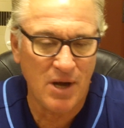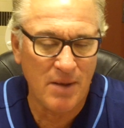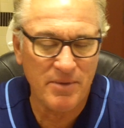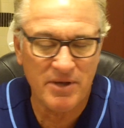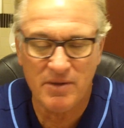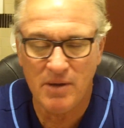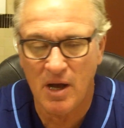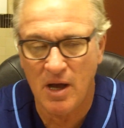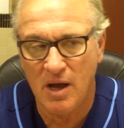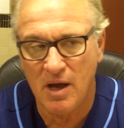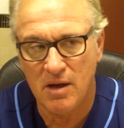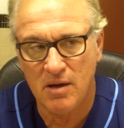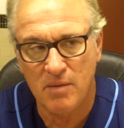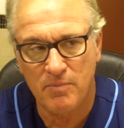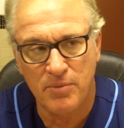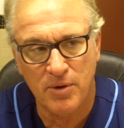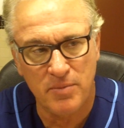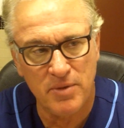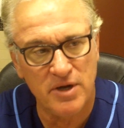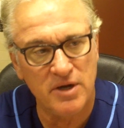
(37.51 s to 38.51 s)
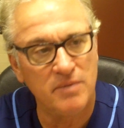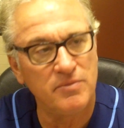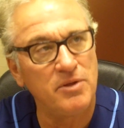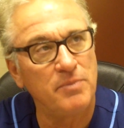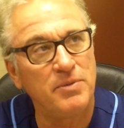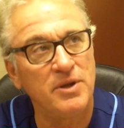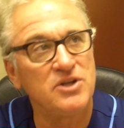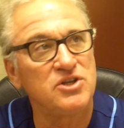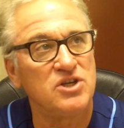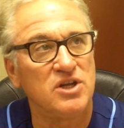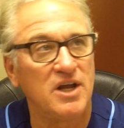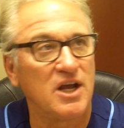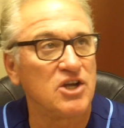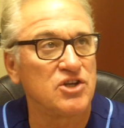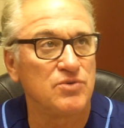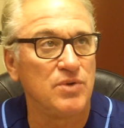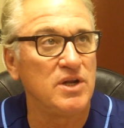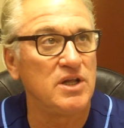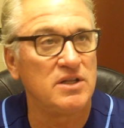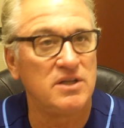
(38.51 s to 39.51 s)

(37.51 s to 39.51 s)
Probably permitted him to pitch an extra